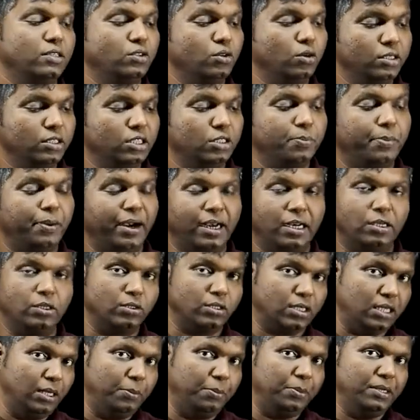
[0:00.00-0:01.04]
So it's better to
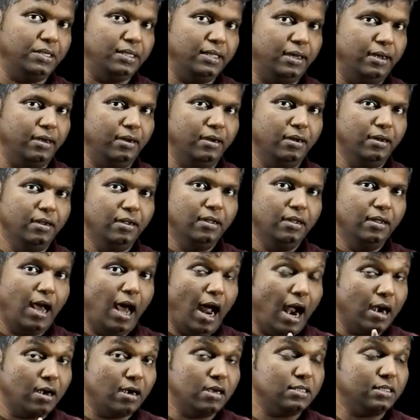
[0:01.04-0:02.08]
keep it there
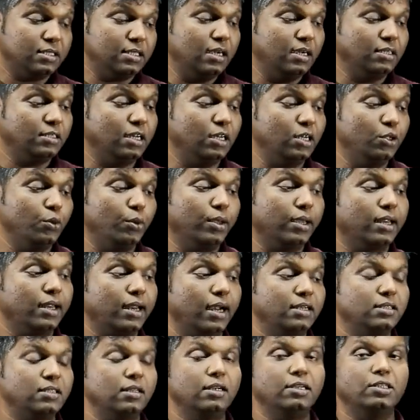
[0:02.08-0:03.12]
unless and until you can
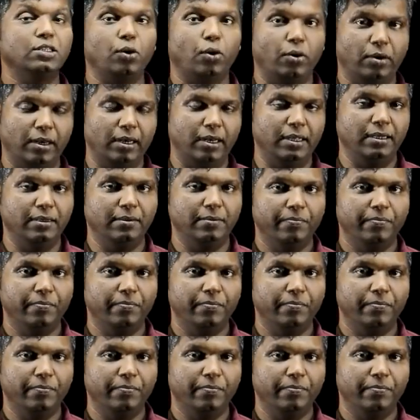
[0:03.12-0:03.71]
cancel it totally.